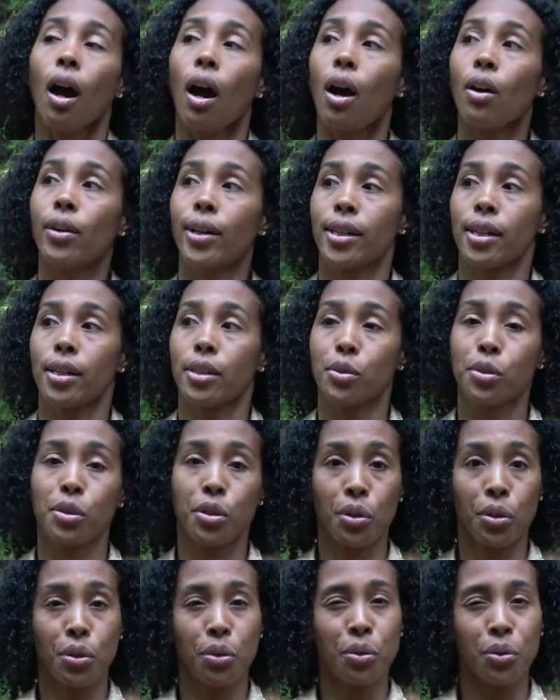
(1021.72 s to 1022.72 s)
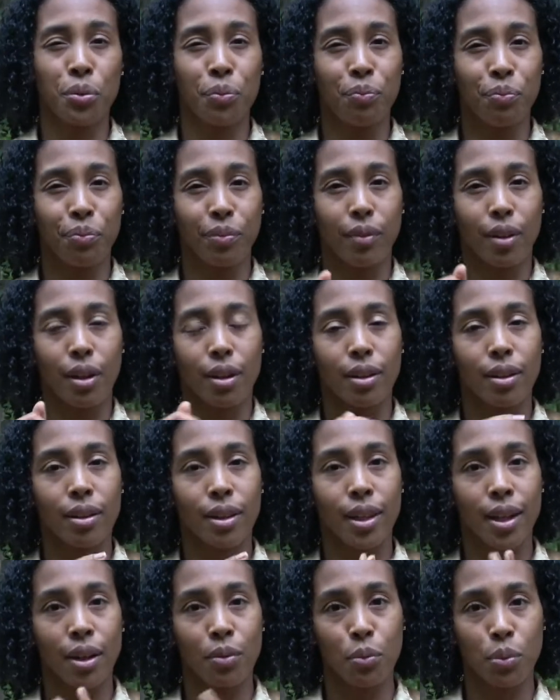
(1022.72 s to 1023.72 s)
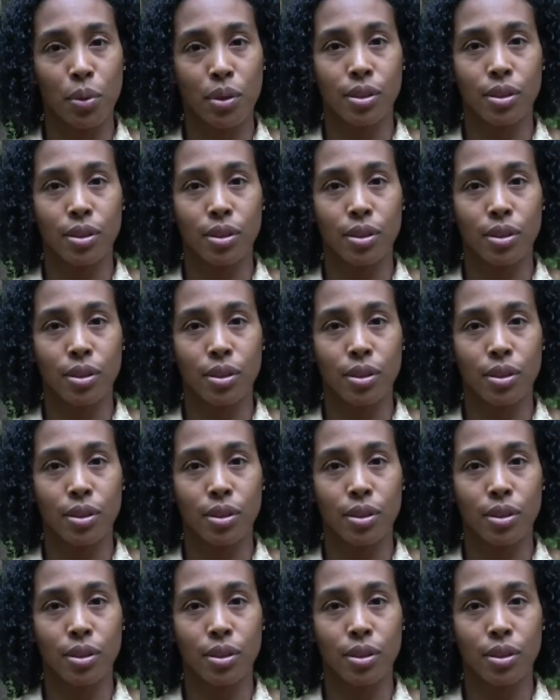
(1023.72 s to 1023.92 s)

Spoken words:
Okay, so that was